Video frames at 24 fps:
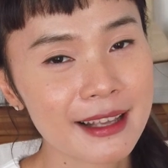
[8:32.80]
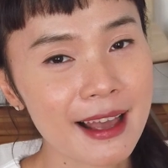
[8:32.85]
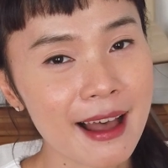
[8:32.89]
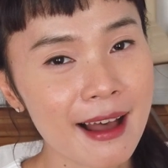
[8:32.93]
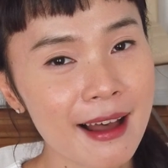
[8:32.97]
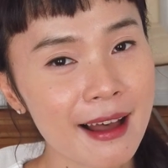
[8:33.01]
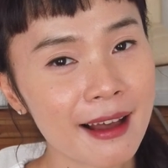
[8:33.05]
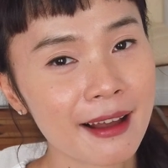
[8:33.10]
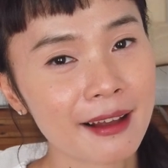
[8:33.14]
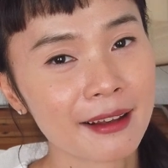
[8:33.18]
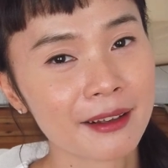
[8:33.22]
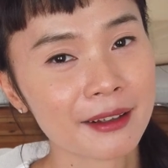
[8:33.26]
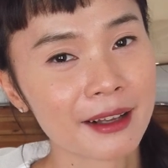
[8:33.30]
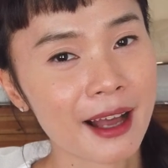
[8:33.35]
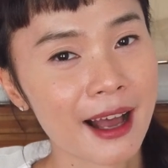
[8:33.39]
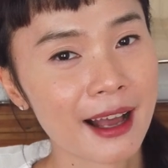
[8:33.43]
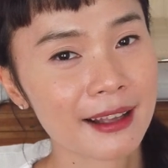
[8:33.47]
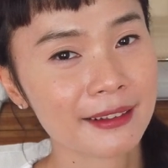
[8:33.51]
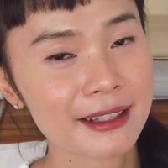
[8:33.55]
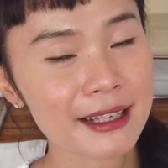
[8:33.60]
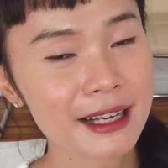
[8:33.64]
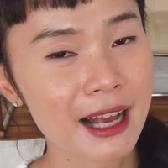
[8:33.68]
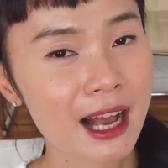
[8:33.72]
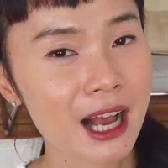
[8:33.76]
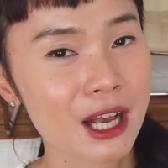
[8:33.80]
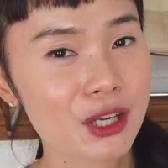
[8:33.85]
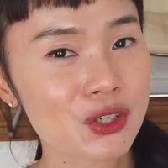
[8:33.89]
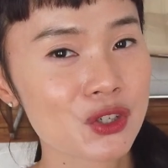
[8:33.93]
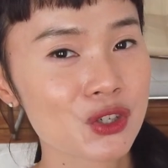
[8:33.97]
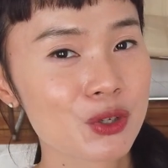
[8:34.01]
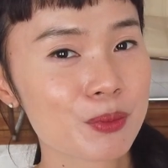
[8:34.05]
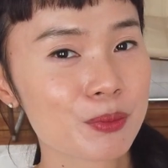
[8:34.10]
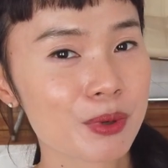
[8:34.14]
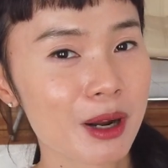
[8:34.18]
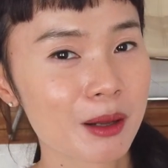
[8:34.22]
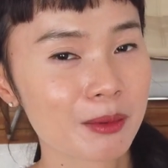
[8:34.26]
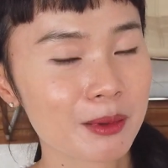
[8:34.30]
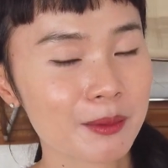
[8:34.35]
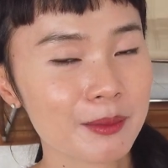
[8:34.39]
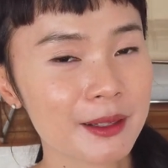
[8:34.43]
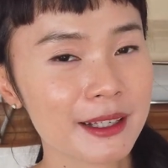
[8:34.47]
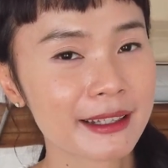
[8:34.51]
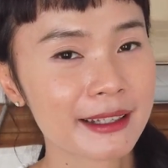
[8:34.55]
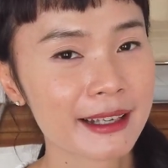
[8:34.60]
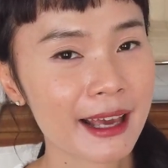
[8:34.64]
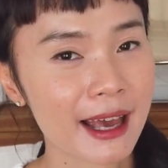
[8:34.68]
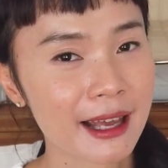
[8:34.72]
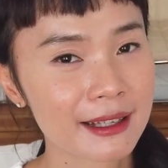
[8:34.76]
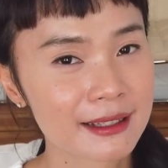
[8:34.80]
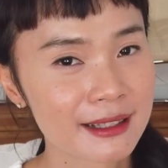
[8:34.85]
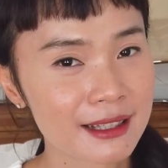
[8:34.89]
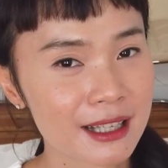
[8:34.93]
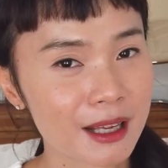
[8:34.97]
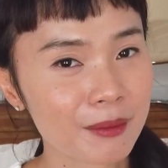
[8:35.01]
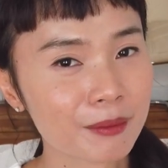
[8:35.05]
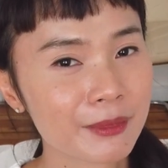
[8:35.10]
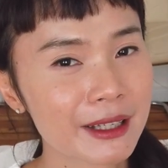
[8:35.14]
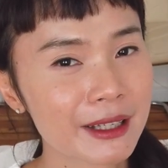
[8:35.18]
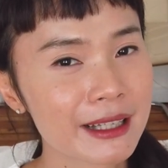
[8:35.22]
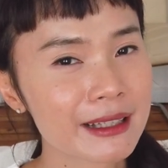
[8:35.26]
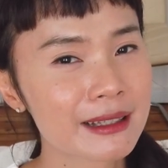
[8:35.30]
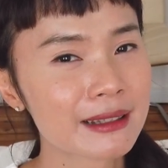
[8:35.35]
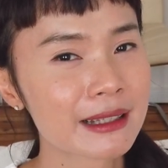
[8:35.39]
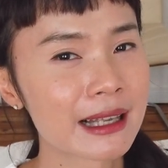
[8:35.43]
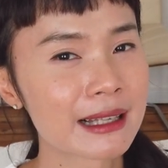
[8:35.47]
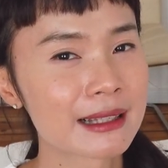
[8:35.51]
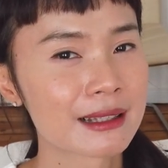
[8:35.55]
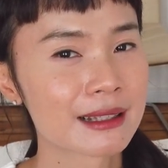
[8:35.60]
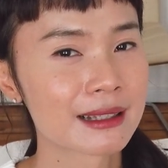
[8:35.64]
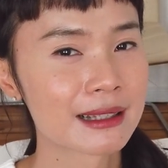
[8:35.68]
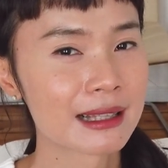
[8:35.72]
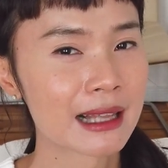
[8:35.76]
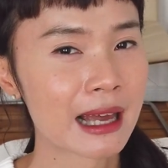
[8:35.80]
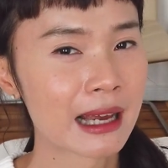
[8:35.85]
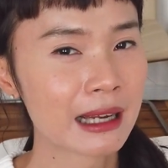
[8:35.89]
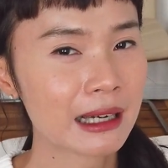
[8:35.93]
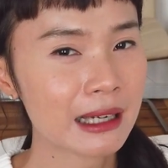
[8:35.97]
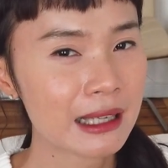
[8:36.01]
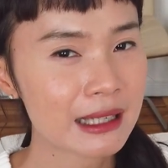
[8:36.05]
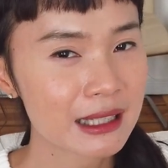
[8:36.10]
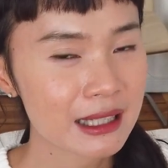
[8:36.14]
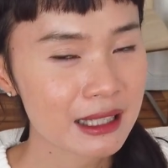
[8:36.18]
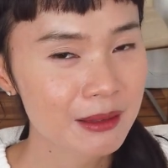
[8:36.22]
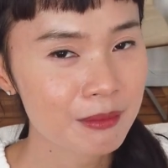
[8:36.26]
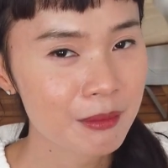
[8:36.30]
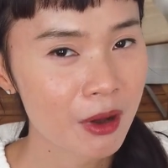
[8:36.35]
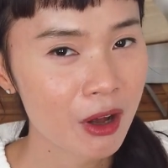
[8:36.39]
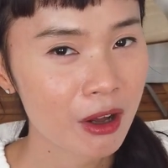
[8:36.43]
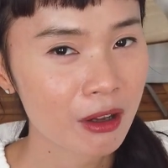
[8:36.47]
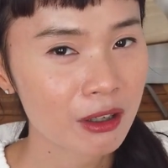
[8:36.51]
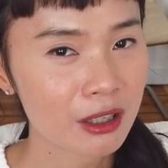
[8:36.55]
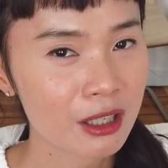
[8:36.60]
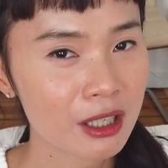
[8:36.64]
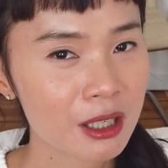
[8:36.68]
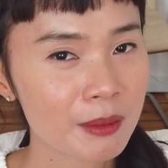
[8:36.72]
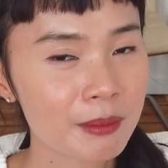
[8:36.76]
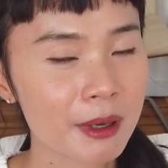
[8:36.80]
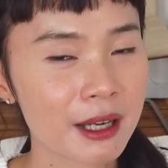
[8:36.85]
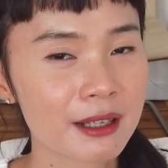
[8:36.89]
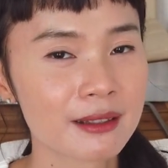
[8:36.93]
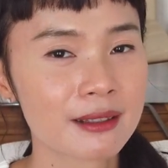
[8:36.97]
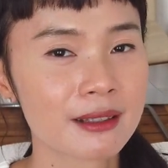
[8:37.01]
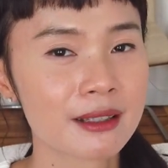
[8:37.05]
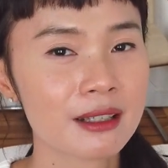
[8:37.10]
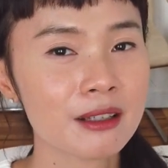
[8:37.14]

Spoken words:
yeah, I think I should probably get something that's slightly smaller but